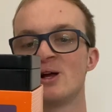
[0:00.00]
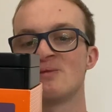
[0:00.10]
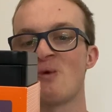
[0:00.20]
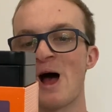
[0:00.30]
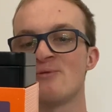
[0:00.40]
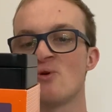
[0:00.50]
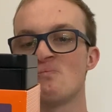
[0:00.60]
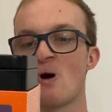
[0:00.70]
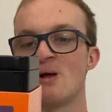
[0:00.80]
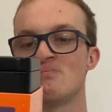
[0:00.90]
This playful
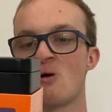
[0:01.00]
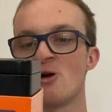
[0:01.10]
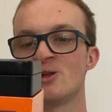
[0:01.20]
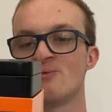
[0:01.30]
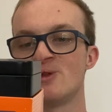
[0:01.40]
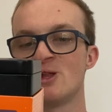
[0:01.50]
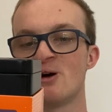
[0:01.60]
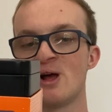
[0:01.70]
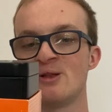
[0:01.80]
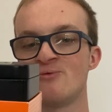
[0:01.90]
blend boasts a
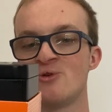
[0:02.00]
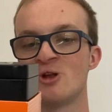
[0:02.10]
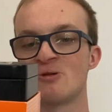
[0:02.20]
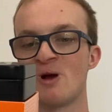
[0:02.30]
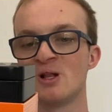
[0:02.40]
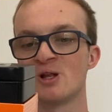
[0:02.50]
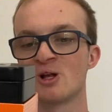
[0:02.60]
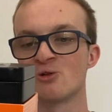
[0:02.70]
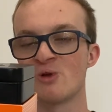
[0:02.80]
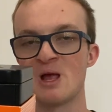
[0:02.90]
vanilla-infused sweetness
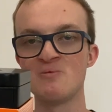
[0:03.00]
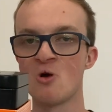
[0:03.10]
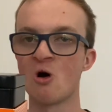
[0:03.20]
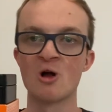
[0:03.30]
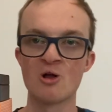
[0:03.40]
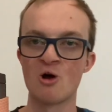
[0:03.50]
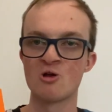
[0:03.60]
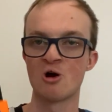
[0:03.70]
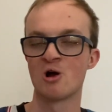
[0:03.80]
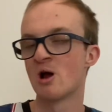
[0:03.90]
that will keep you on the
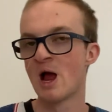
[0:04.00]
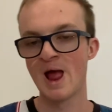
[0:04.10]
go-go.